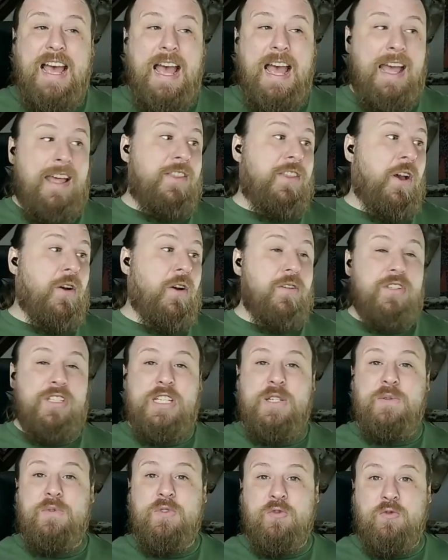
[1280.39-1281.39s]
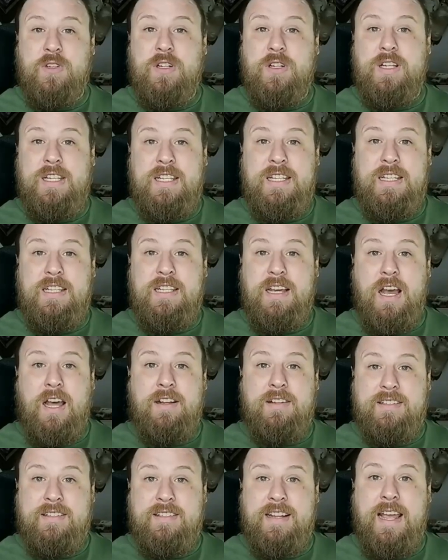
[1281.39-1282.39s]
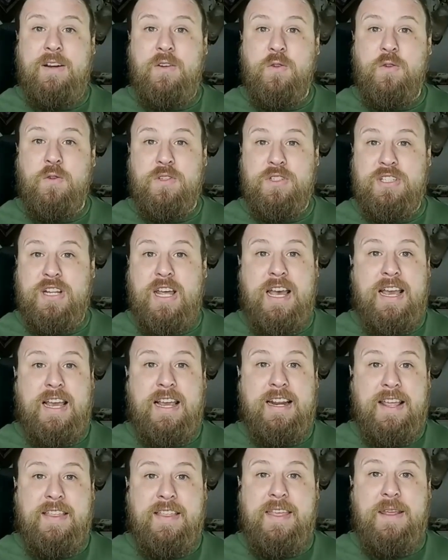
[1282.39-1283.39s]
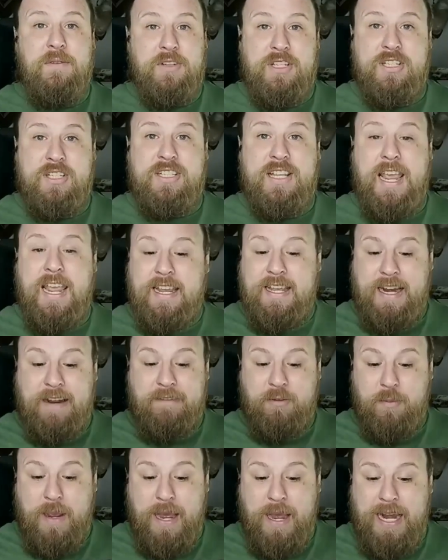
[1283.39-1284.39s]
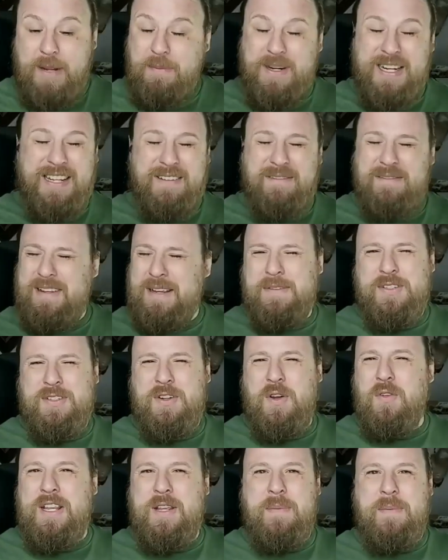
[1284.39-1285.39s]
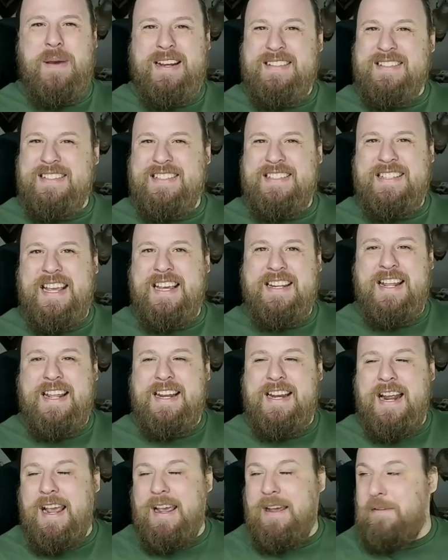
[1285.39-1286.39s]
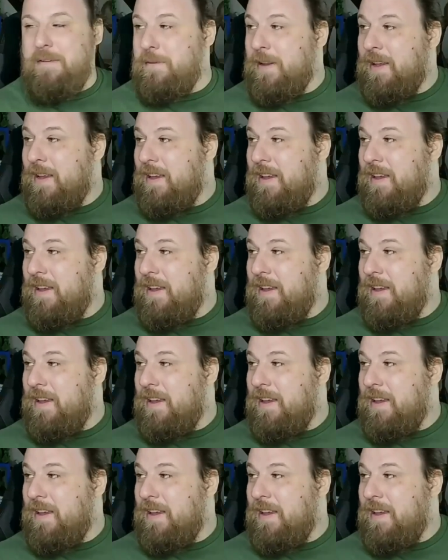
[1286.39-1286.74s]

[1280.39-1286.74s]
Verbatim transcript: I thought she was really on Psi Corps's side and they were just ganking everybody. But it, it was only about a second and a half.